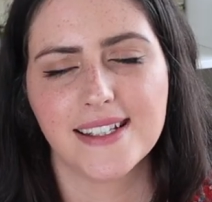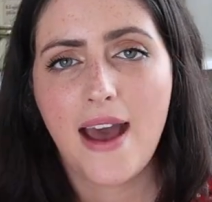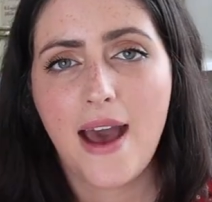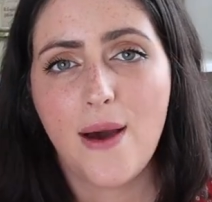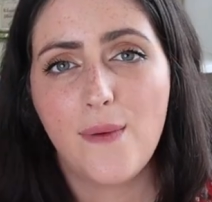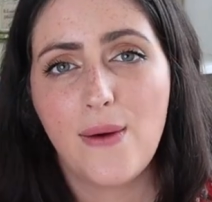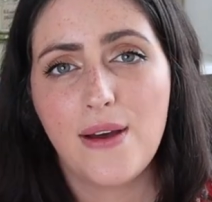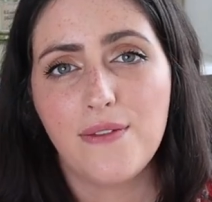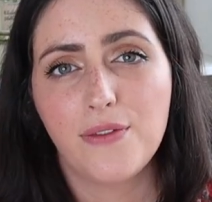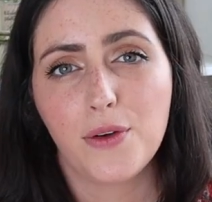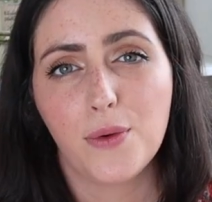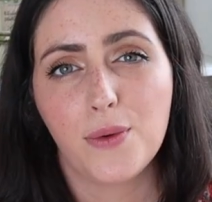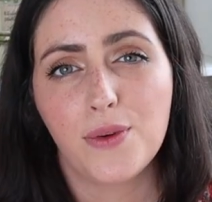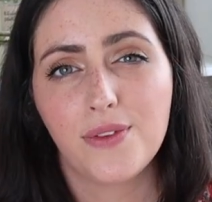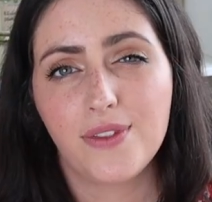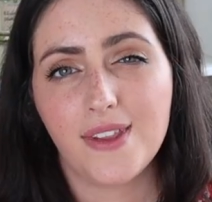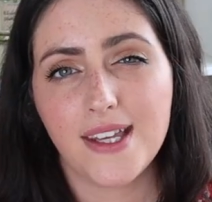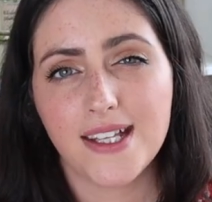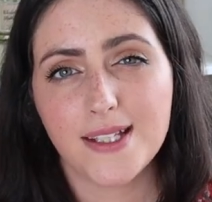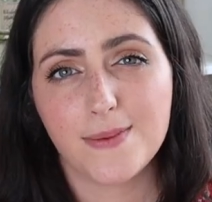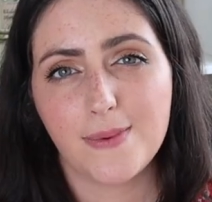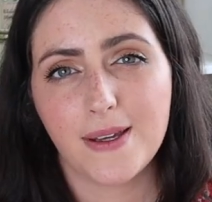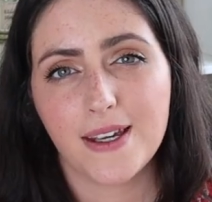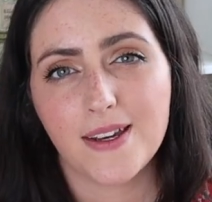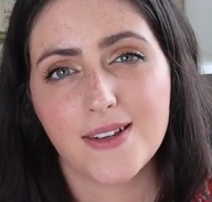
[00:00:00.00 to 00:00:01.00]
However, with
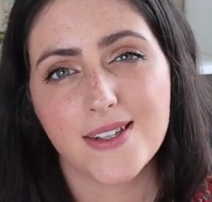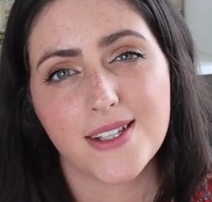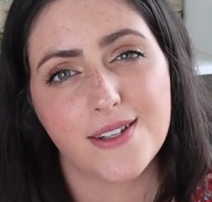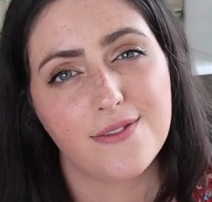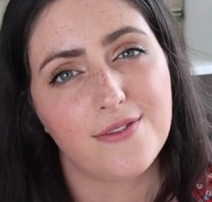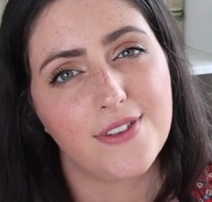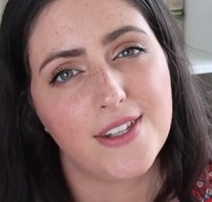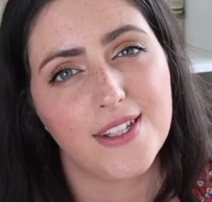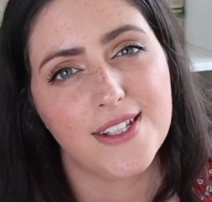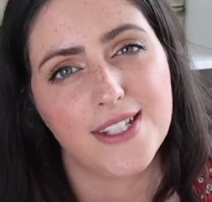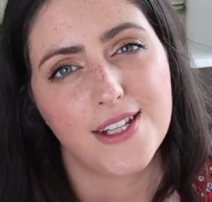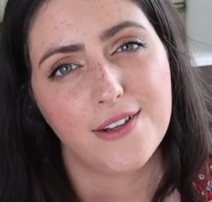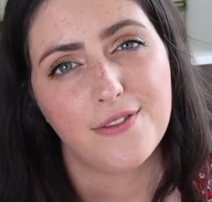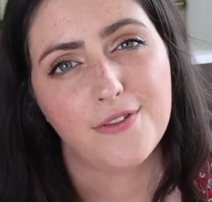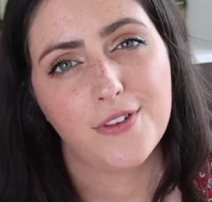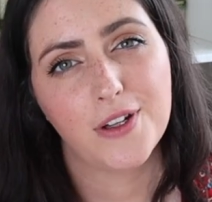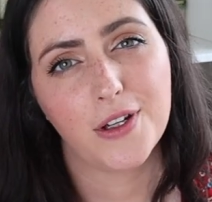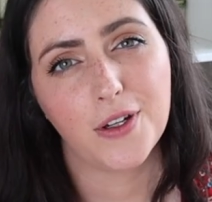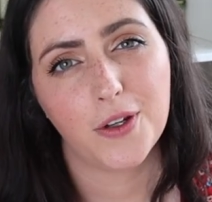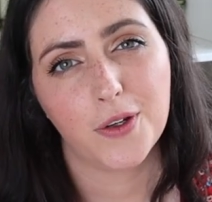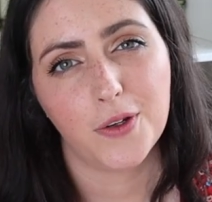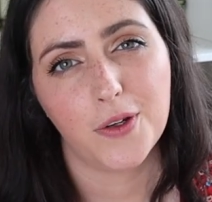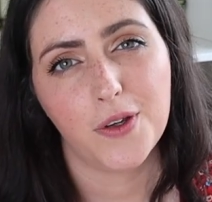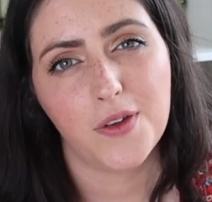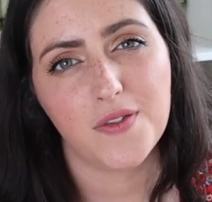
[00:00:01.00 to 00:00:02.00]
these, because of the
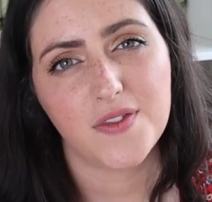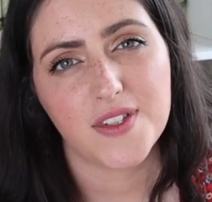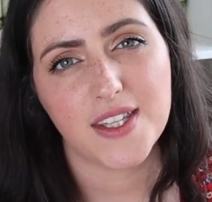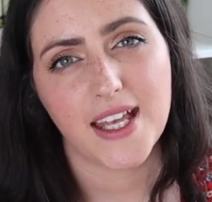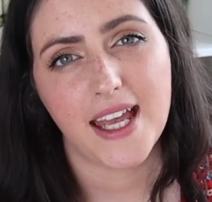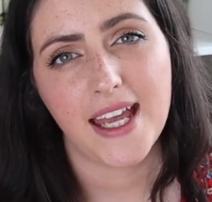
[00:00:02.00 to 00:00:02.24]
different grooves